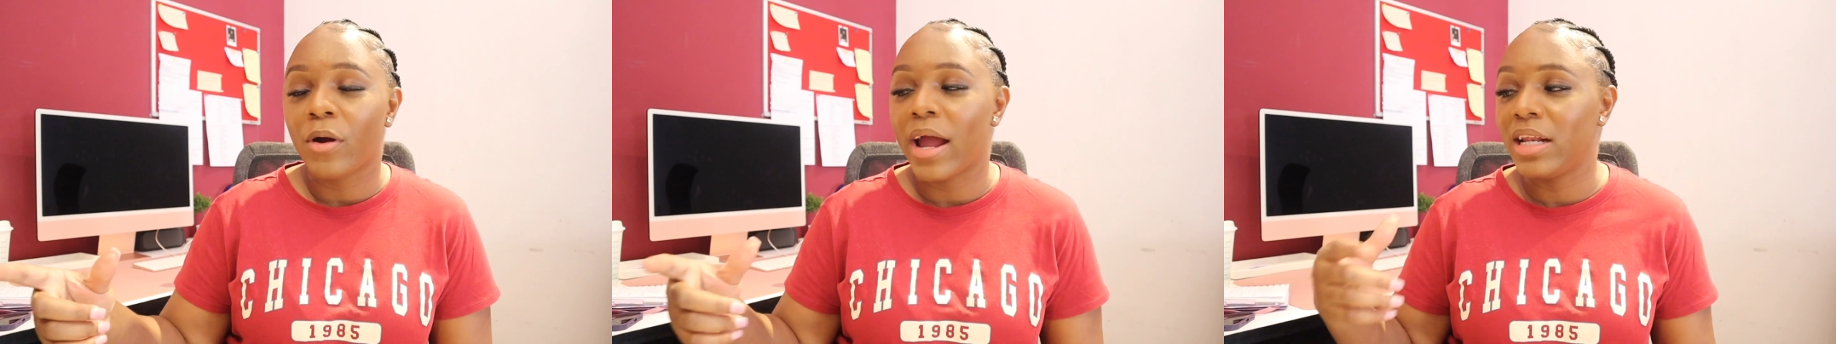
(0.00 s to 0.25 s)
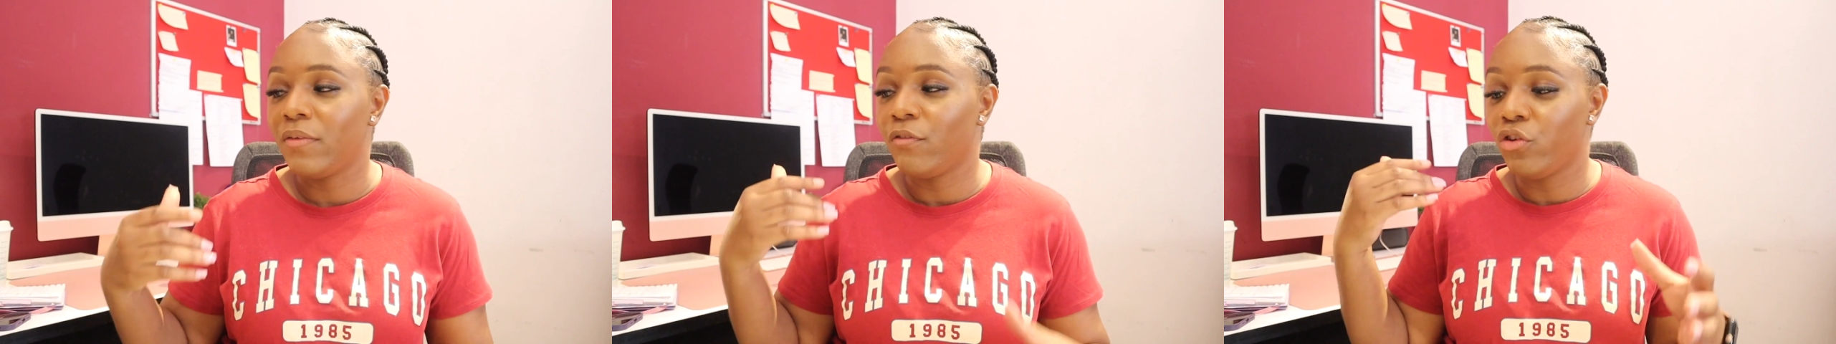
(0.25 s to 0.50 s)

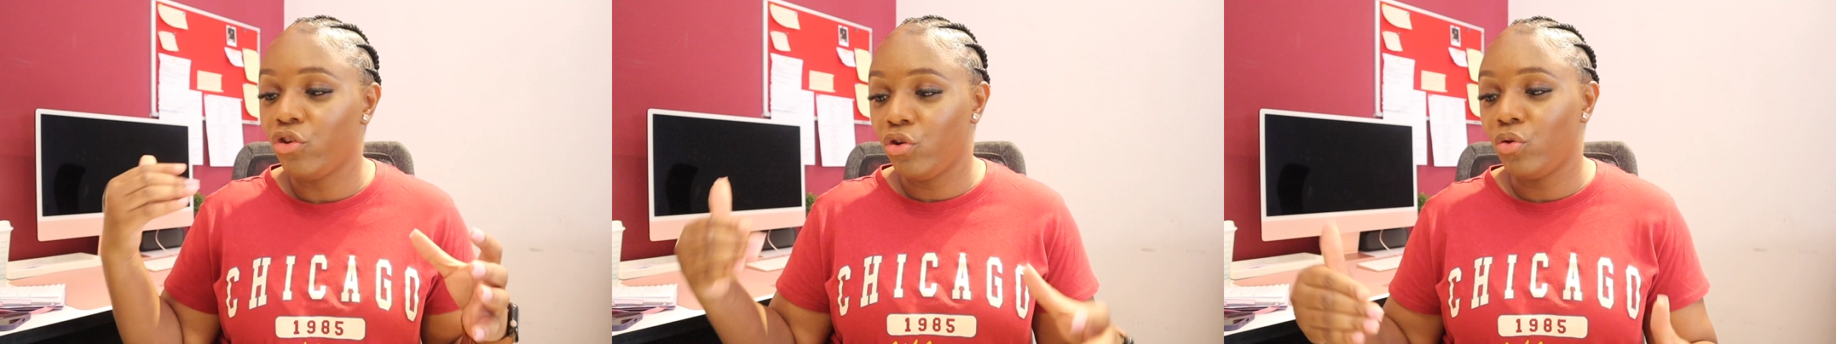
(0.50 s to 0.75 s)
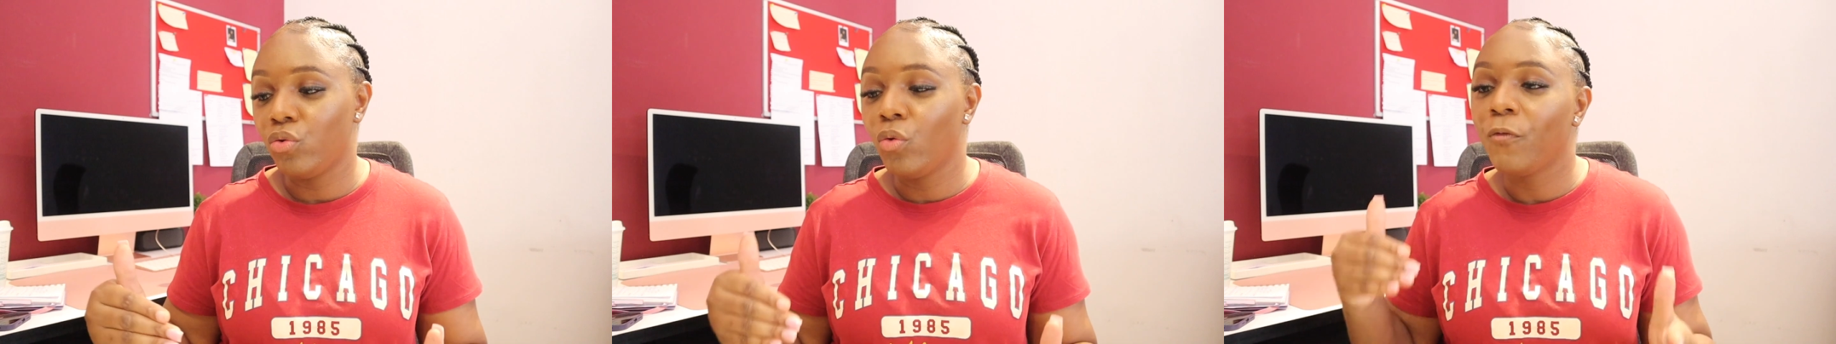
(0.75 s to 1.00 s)
And if
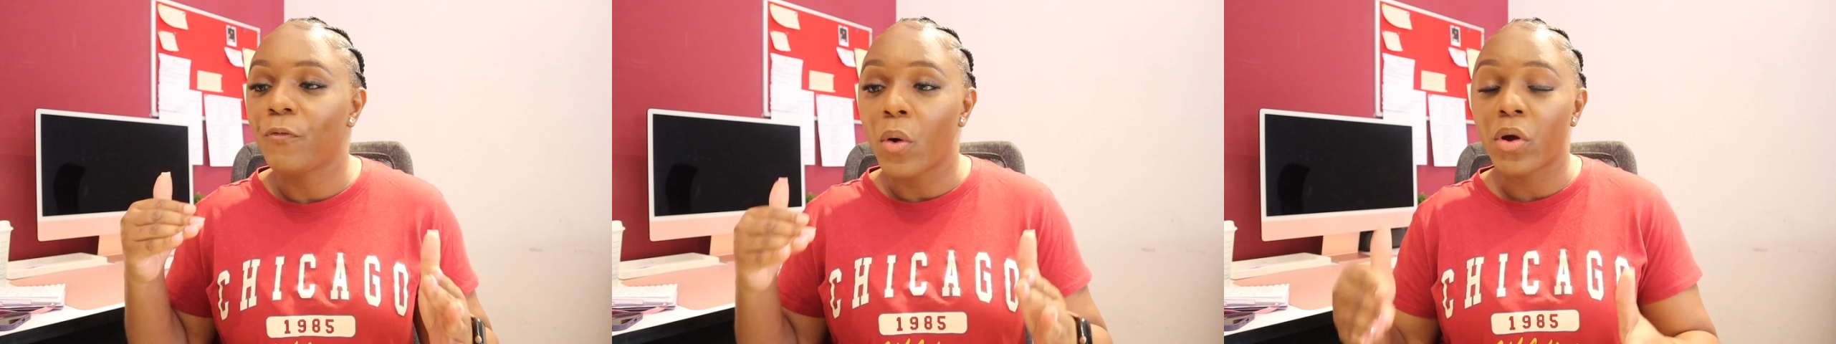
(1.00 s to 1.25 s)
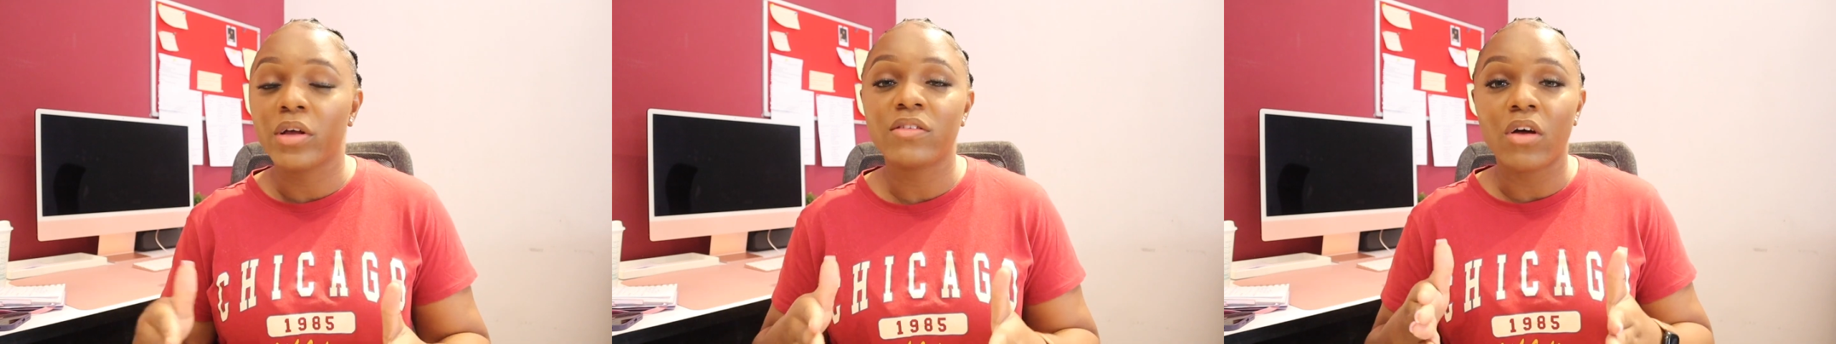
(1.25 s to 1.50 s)
you
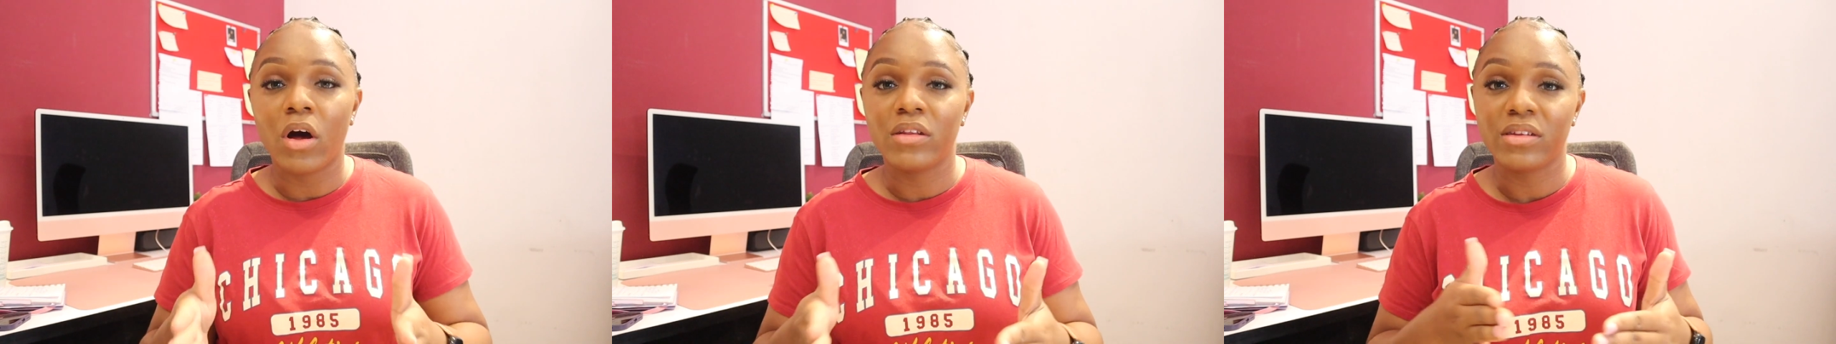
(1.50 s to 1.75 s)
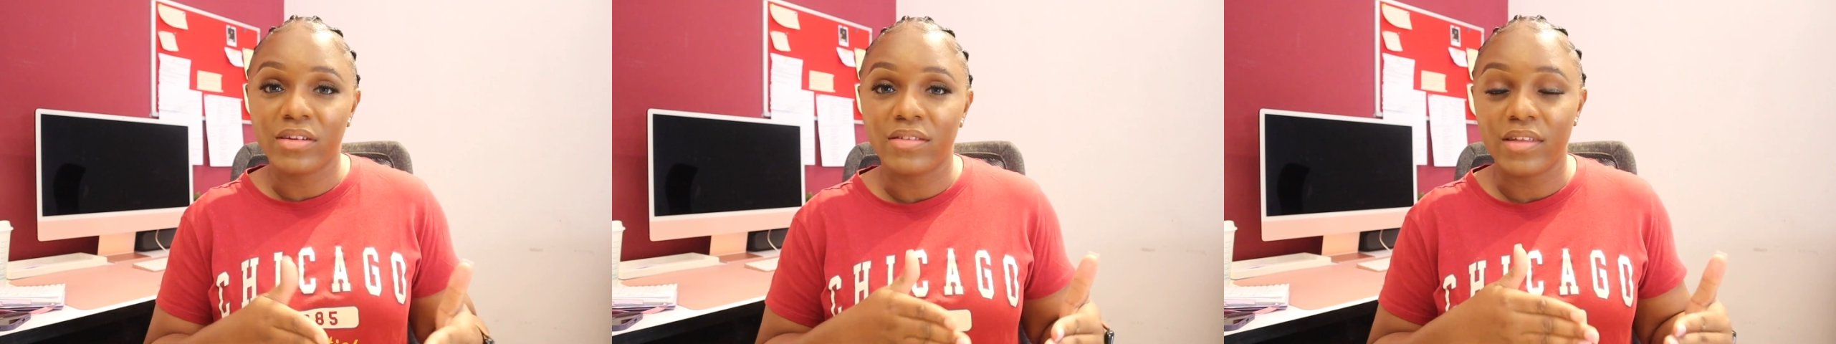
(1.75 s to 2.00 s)
focus
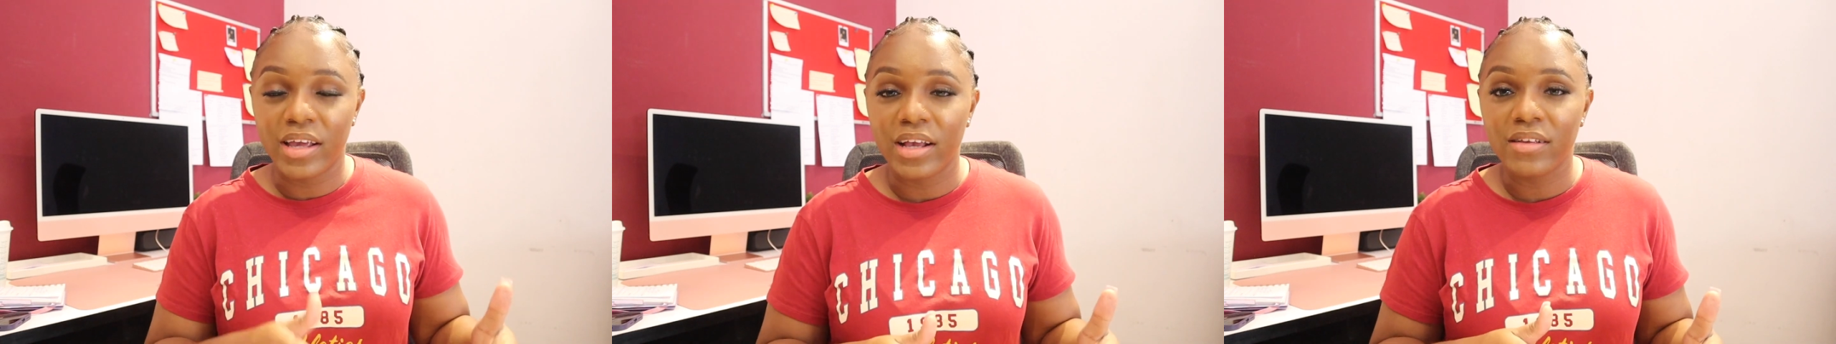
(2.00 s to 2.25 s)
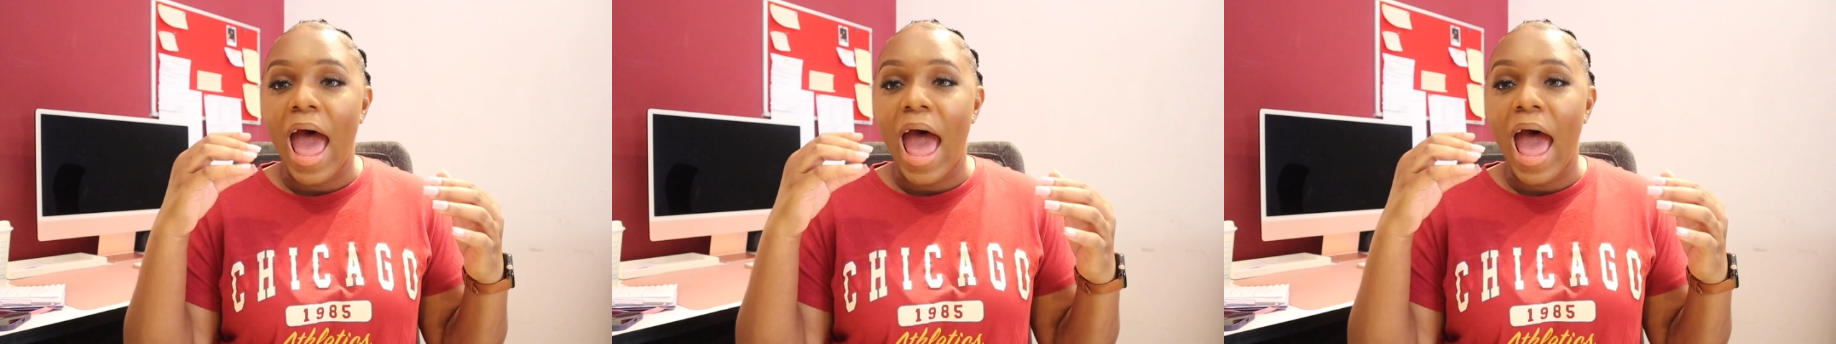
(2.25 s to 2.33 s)
on these things